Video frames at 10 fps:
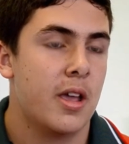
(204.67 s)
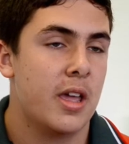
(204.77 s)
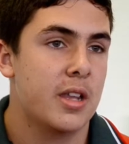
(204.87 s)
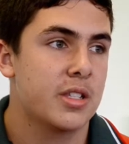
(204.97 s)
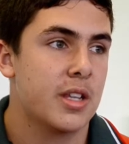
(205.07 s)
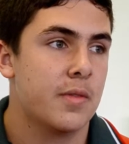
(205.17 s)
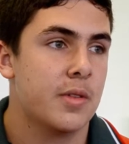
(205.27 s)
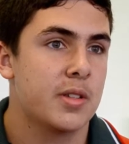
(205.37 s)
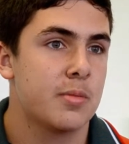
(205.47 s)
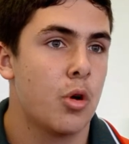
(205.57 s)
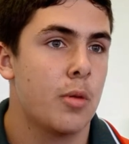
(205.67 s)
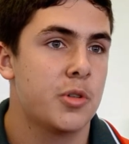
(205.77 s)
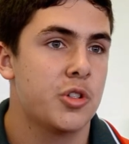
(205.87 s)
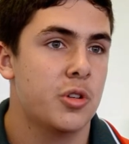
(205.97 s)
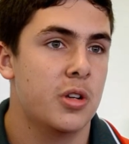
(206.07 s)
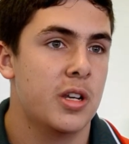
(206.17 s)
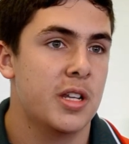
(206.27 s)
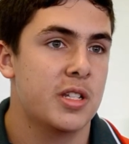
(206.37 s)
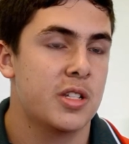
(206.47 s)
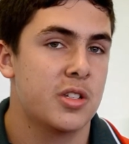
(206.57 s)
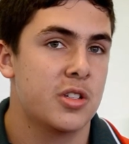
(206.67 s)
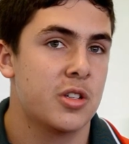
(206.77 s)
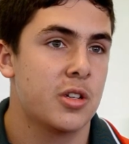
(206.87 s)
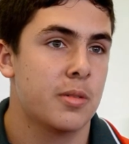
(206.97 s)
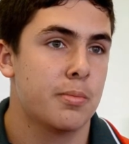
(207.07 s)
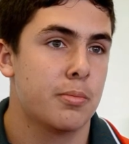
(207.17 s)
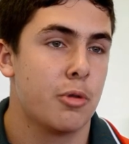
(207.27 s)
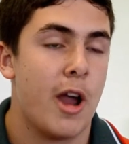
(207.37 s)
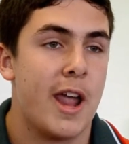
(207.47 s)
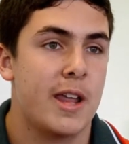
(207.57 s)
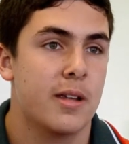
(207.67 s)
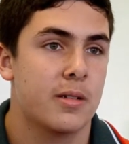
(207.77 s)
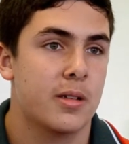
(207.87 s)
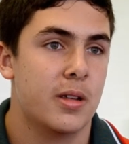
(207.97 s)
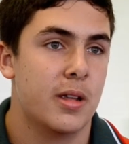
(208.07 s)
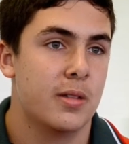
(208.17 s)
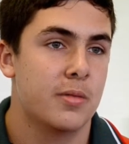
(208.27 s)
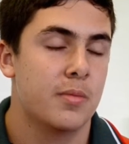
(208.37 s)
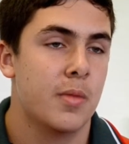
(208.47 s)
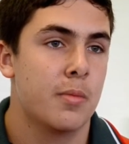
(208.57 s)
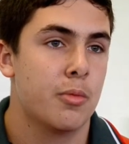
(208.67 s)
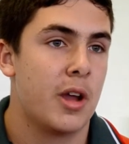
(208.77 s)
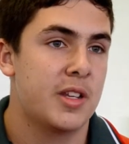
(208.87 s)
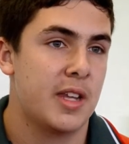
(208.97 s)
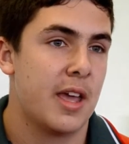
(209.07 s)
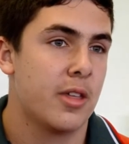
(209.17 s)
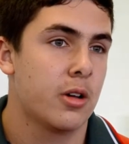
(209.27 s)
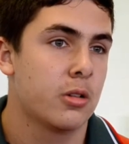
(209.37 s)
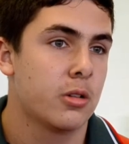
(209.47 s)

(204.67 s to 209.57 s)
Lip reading: and it's given us more opportunities to pray and pray together.